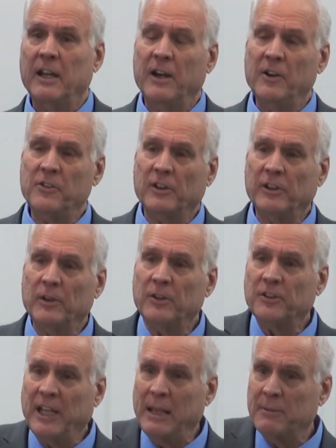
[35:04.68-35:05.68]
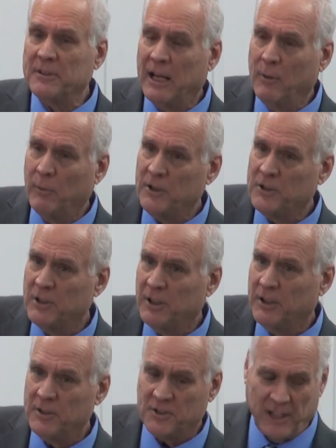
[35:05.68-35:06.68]
here's the little statement that I want you to
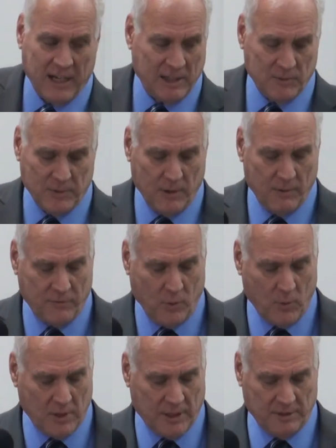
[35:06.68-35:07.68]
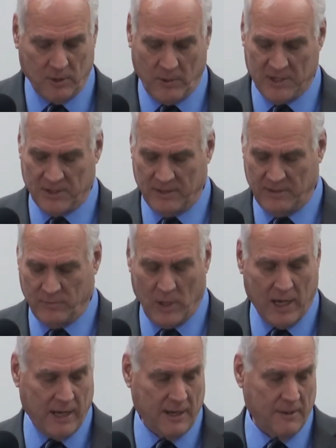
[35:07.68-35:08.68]
understand as we go forward on the question of
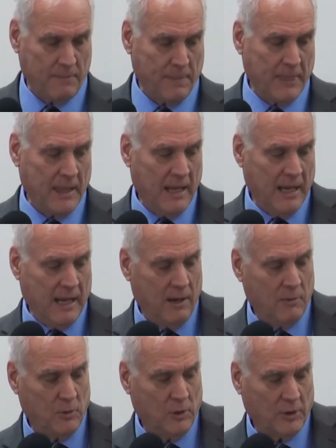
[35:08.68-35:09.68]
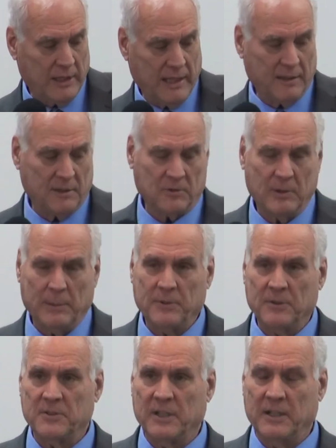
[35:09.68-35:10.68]
why and looking at the
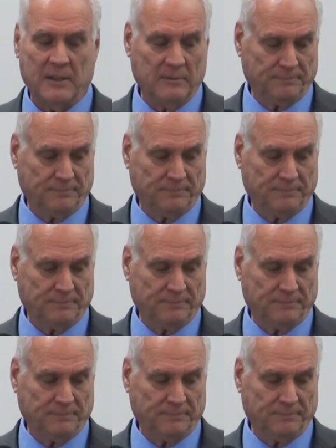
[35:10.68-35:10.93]
scriptures here.